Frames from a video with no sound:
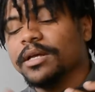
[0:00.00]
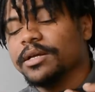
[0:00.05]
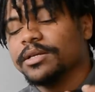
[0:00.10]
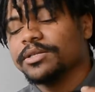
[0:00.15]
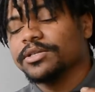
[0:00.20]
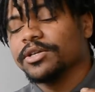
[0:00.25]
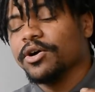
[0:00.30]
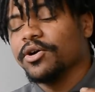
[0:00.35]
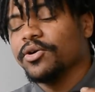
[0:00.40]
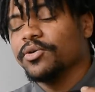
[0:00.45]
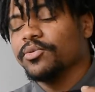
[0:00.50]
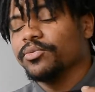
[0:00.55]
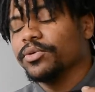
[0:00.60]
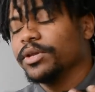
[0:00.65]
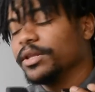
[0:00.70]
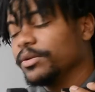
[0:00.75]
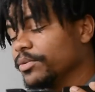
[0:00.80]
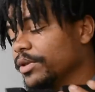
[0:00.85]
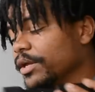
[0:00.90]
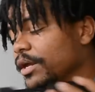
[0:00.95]
So
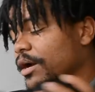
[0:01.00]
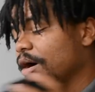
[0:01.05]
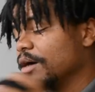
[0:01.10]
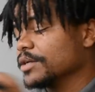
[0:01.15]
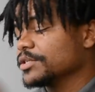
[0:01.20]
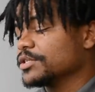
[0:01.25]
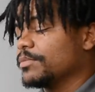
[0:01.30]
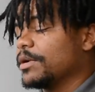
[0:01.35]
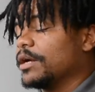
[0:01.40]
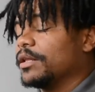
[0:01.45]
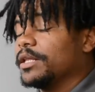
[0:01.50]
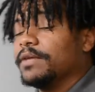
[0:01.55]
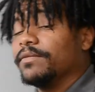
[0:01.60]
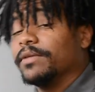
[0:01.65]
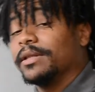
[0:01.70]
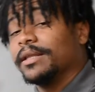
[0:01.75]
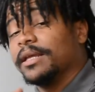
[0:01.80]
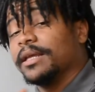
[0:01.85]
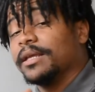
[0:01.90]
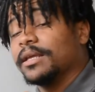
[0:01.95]
really awesome. I'll leave a
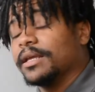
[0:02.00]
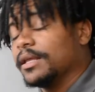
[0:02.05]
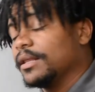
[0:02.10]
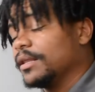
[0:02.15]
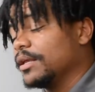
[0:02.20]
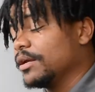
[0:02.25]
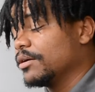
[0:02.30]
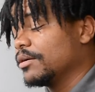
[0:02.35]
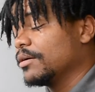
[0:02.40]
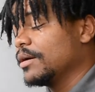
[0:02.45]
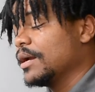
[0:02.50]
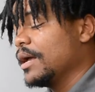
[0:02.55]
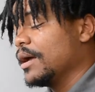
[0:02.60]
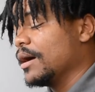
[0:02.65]
link in there.